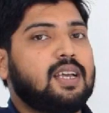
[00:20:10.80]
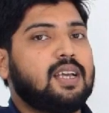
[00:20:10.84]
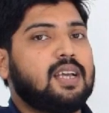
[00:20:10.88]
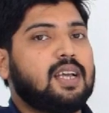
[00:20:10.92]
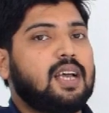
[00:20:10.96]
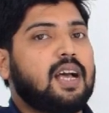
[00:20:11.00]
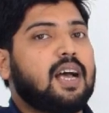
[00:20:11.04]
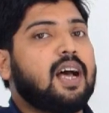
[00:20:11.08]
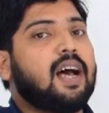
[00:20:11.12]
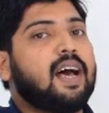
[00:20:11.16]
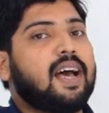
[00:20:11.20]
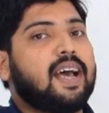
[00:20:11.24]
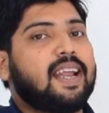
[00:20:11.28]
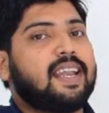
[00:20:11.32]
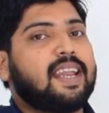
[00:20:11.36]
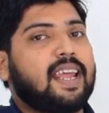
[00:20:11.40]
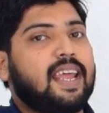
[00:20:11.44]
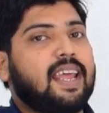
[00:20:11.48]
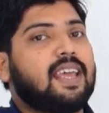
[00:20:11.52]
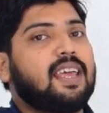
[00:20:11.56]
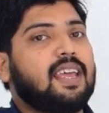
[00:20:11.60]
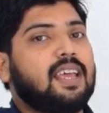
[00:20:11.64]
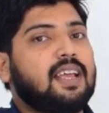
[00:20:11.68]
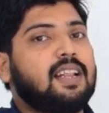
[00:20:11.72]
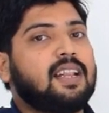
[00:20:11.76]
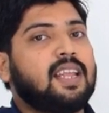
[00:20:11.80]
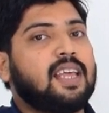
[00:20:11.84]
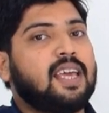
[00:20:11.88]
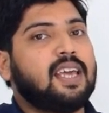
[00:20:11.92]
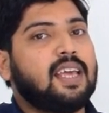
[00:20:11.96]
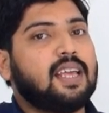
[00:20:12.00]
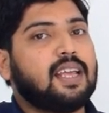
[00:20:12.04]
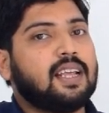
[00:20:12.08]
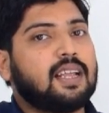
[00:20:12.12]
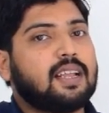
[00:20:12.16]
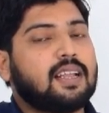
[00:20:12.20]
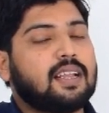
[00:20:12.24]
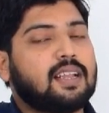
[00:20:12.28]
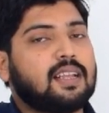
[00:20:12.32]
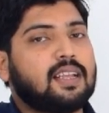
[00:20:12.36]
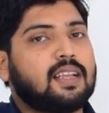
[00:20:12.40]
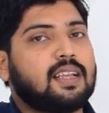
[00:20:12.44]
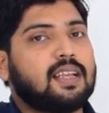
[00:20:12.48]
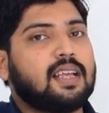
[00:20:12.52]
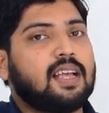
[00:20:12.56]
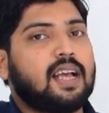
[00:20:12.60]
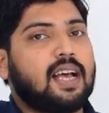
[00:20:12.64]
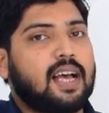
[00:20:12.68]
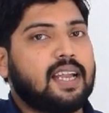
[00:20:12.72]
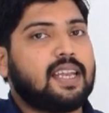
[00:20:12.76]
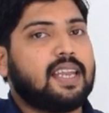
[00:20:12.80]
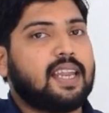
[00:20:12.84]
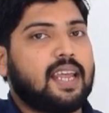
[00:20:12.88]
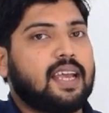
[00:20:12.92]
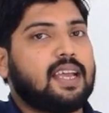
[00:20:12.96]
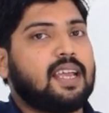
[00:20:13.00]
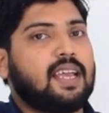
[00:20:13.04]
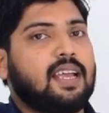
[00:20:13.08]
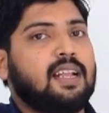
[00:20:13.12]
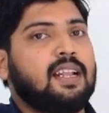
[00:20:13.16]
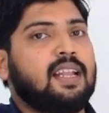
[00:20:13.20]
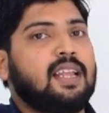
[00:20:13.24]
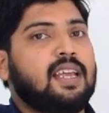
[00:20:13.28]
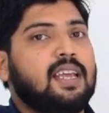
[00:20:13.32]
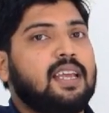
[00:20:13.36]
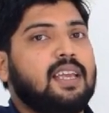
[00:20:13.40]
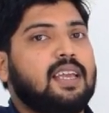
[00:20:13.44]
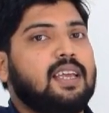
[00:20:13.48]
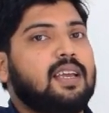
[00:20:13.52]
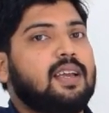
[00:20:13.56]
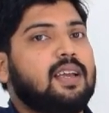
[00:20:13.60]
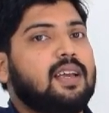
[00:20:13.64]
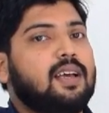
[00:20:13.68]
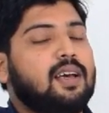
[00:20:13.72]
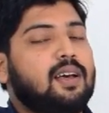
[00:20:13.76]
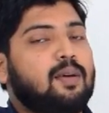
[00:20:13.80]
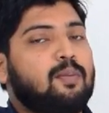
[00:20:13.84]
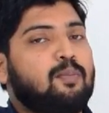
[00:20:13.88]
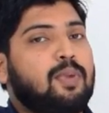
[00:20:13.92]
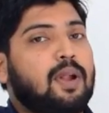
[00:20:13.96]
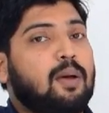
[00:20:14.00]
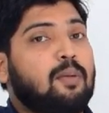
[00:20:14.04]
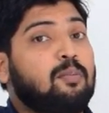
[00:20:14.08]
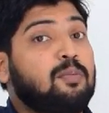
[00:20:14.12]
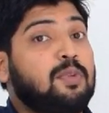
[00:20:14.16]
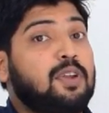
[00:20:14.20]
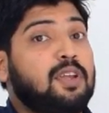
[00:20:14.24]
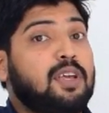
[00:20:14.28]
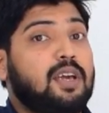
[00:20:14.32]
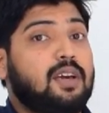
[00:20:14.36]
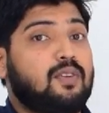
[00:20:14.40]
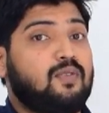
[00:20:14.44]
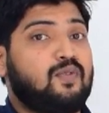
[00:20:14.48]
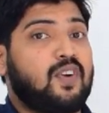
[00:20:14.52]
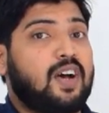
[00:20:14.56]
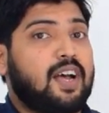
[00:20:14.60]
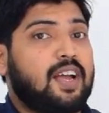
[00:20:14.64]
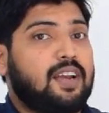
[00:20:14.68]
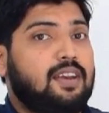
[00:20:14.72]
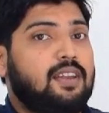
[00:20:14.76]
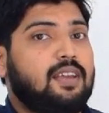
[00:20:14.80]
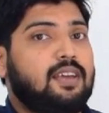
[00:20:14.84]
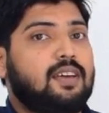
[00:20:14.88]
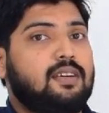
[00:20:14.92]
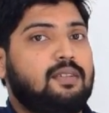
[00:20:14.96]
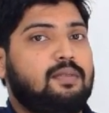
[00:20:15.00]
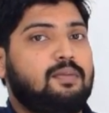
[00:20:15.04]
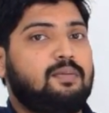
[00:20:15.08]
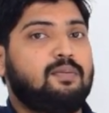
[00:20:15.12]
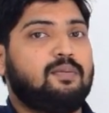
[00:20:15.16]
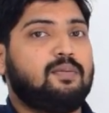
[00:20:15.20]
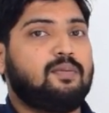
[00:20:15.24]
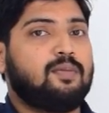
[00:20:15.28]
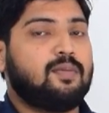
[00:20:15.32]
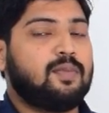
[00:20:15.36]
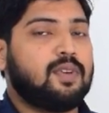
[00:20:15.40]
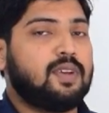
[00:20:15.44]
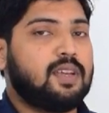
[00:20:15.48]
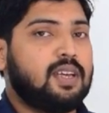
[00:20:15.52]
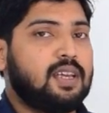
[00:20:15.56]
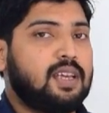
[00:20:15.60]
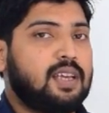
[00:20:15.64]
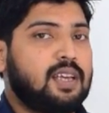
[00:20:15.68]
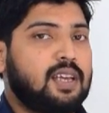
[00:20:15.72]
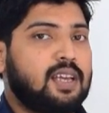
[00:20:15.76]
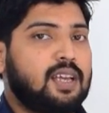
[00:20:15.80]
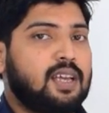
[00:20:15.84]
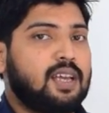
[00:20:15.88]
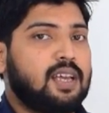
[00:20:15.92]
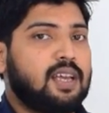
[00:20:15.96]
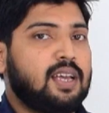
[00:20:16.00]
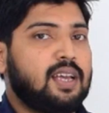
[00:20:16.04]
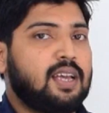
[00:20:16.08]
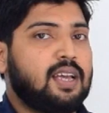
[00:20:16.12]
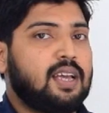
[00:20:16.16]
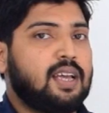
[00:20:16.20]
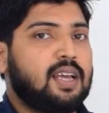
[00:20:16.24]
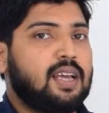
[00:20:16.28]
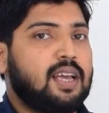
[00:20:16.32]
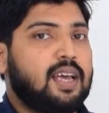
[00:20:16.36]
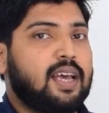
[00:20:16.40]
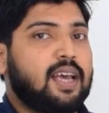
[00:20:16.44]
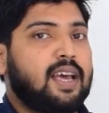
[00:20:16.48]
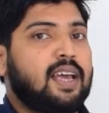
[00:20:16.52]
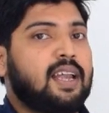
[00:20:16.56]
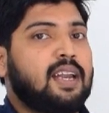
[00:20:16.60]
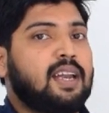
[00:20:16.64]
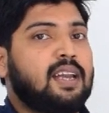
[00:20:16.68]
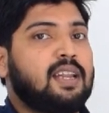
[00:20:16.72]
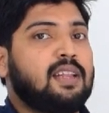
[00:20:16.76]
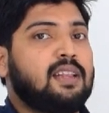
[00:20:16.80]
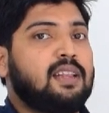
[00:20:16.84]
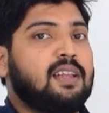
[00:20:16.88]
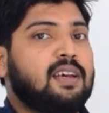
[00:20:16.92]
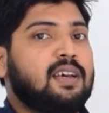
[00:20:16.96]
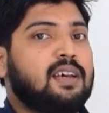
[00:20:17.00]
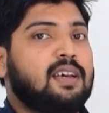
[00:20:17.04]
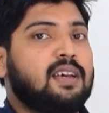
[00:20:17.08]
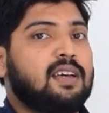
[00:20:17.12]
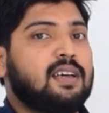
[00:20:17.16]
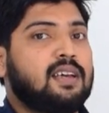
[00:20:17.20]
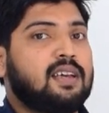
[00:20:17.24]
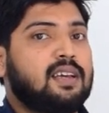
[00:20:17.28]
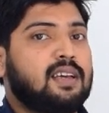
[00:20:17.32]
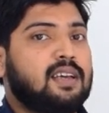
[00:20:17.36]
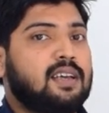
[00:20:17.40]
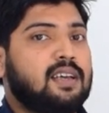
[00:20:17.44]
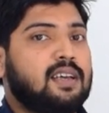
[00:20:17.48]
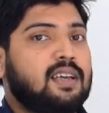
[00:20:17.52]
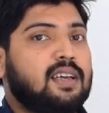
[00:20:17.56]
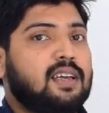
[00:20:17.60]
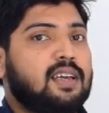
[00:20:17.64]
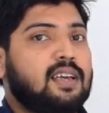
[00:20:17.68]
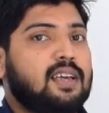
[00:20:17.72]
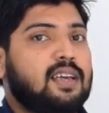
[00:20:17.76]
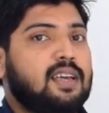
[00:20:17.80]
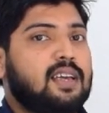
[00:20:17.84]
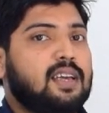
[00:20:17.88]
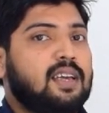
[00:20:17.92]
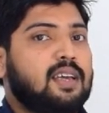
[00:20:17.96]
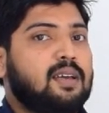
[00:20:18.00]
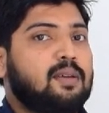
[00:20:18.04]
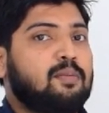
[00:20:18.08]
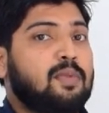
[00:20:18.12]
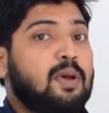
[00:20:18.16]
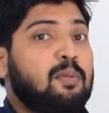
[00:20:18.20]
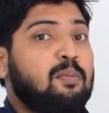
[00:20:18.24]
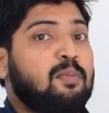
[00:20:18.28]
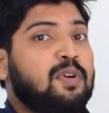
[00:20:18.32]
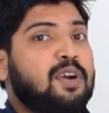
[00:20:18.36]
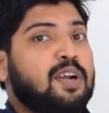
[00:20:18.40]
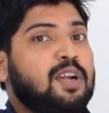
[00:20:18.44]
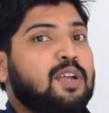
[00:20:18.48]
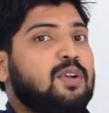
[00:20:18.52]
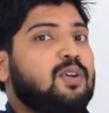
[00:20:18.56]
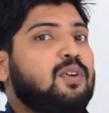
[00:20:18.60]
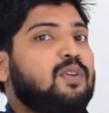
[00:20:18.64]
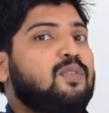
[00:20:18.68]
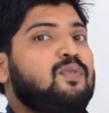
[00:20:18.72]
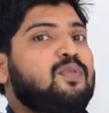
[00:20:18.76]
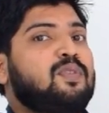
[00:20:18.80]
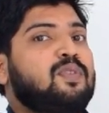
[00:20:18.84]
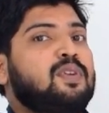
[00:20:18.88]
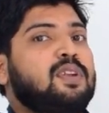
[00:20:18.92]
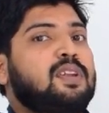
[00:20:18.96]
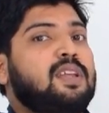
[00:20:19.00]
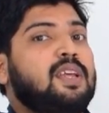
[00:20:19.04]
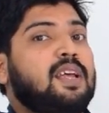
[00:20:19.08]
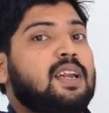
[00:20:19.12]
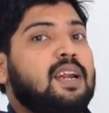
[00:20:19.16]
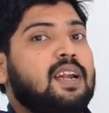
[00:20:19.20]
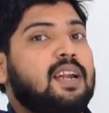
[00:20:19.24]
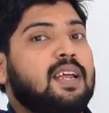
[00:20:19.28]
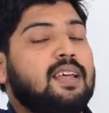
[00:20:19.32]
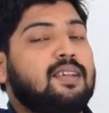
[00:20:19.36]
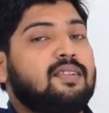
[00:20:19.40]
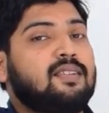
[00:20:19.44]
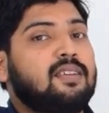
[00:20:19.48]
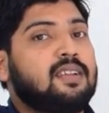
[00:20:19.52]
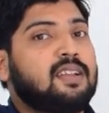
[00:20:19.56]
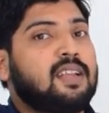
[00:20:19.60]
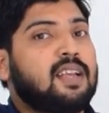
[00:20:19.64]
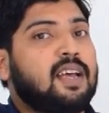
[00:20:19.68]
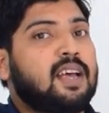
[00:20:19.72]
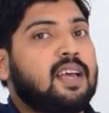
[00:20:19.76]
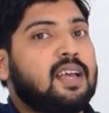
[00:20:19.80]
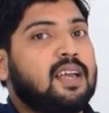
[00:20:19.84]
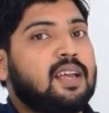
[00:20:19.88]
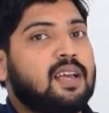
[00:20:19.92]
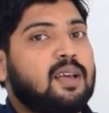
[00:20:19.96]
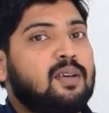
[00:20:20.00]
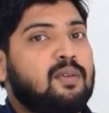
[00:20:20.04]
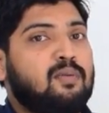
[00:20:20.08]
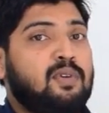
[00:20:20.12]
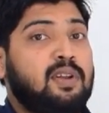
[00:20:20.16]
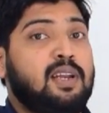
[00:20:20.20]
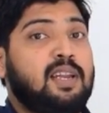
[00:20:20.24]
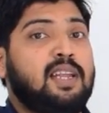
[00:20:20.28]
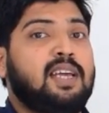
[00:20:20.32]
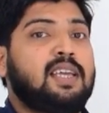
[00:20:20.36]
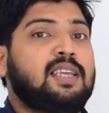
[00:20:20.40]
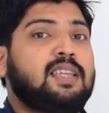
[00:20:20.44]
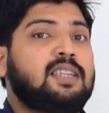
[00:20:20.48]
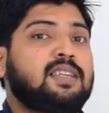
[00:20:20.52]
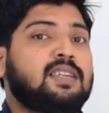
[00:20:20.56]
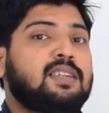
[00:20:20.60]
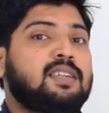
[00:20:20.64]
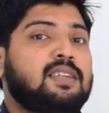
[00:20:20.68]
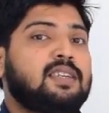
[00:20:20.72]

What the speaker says: attacking the plum deer, fat deer, and the memory of terrorizing the village